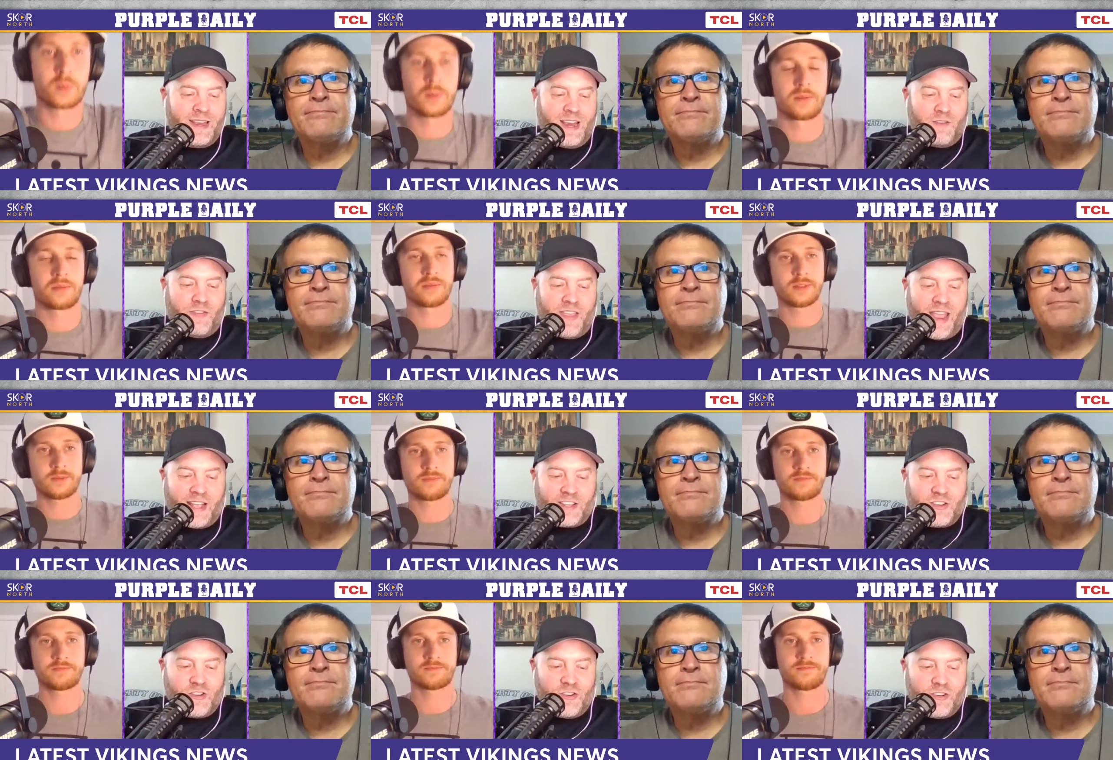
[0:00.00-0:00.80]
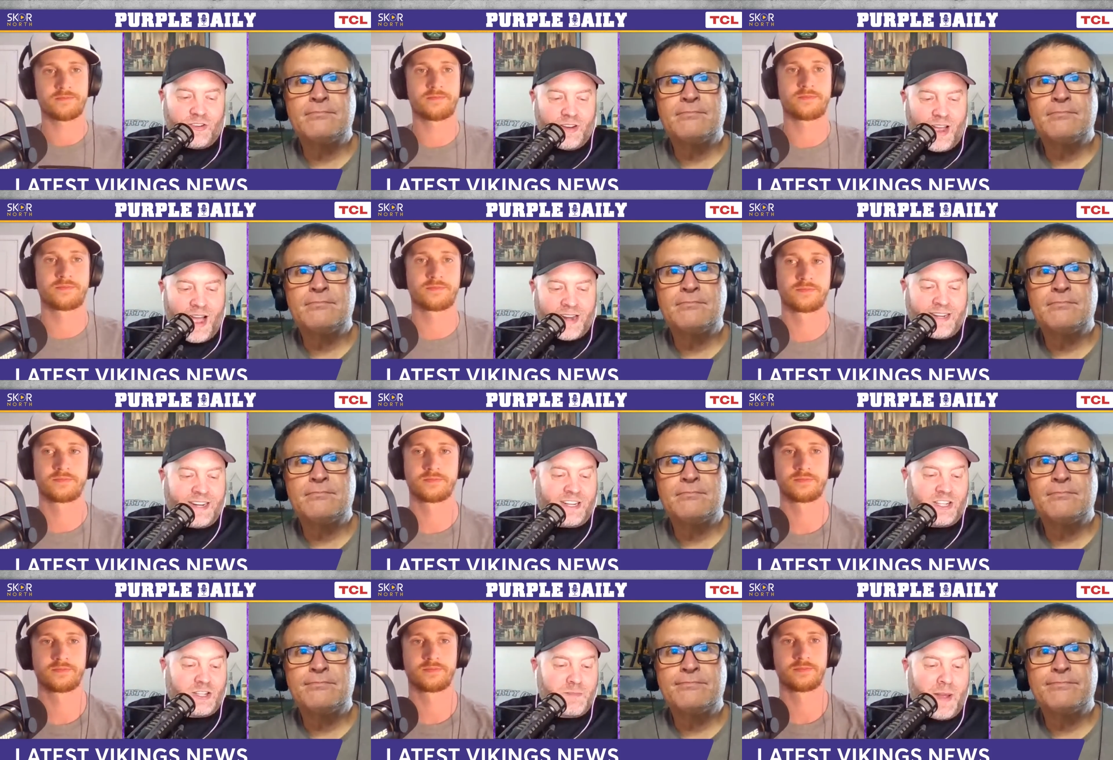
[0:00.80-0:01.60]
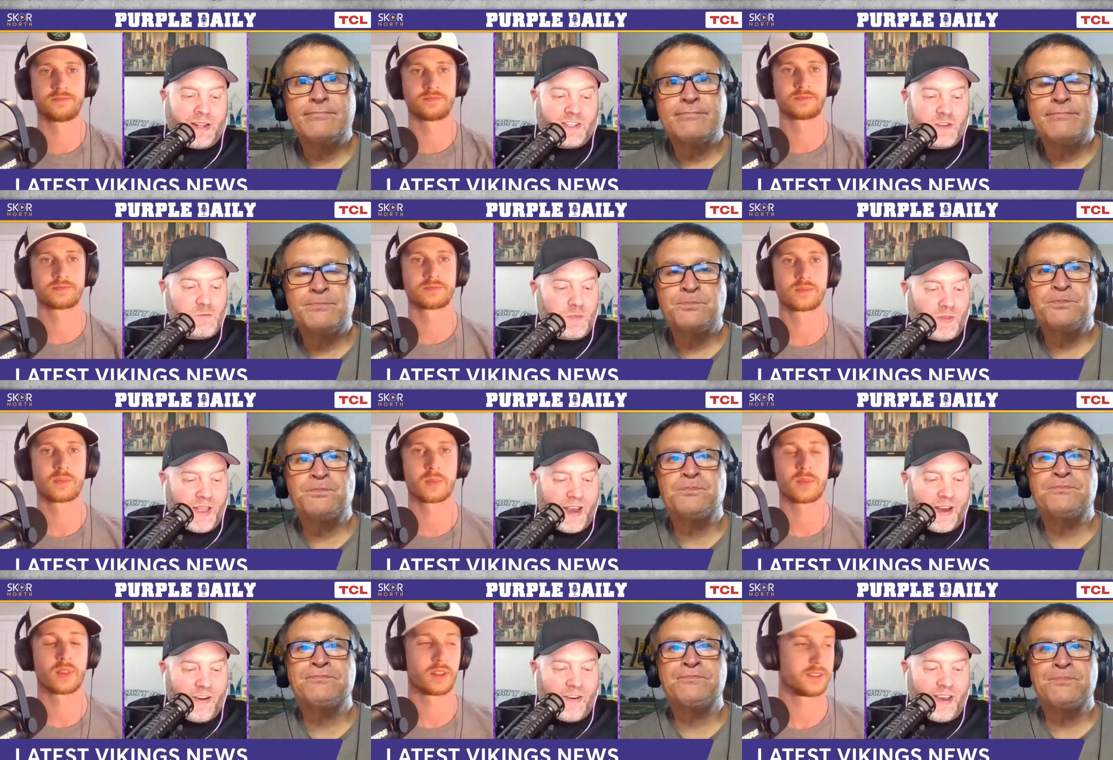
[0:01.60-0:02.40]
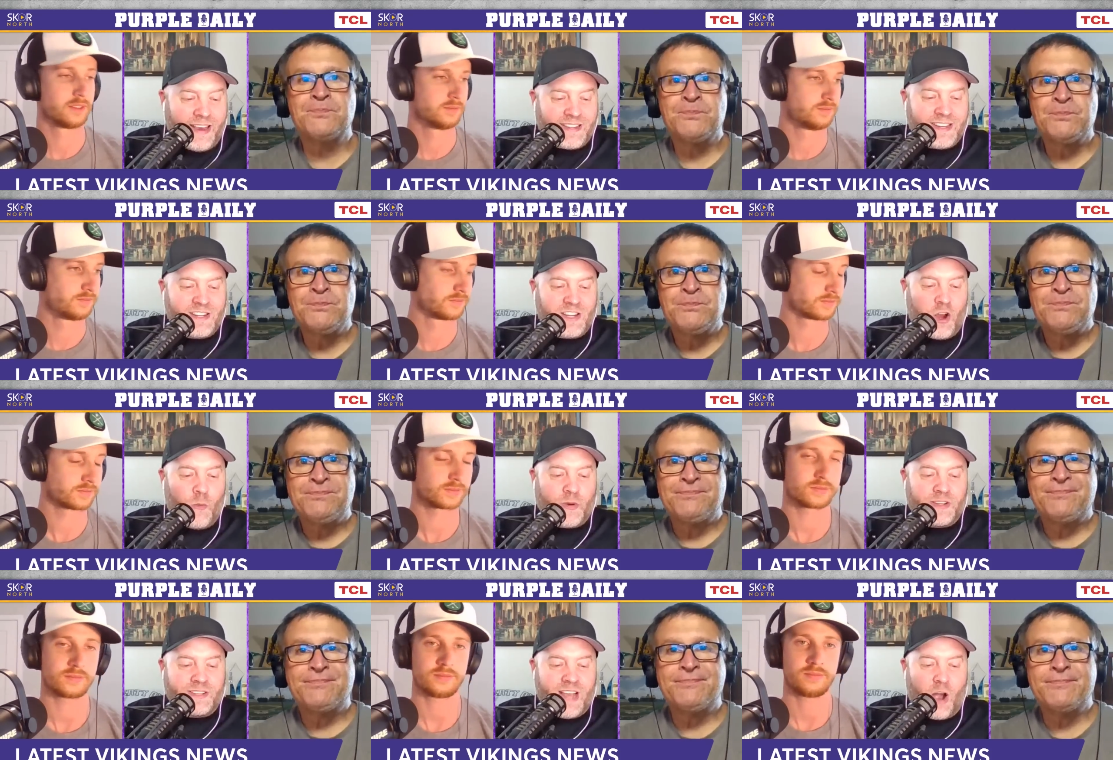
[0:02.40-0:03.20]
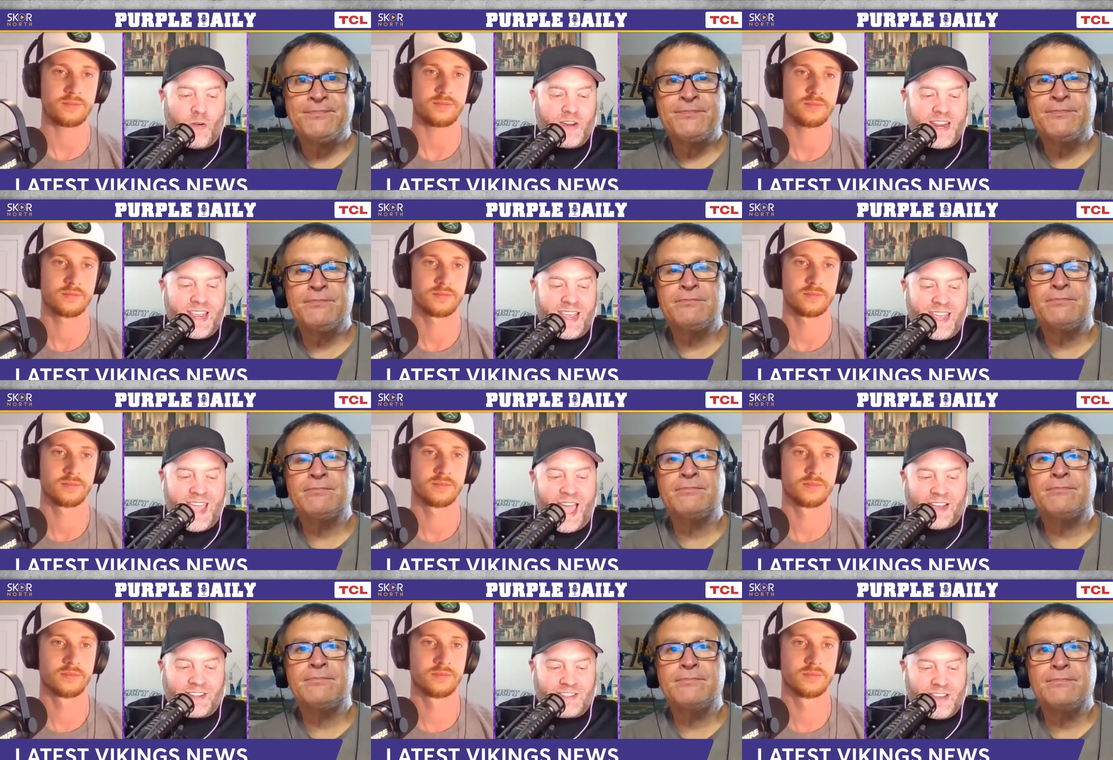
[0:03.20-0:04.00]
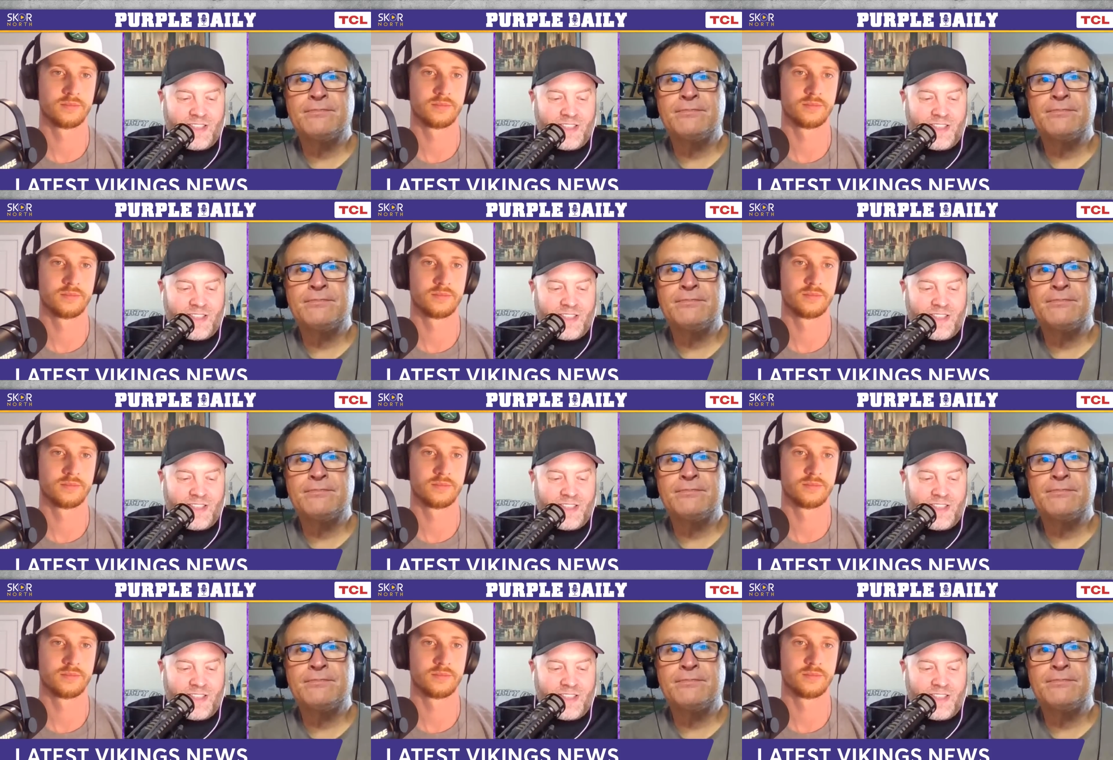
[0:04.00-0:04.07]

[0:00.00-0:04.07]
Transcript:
Speaker 1: If the answer on an expensive player isn't a resounding yes to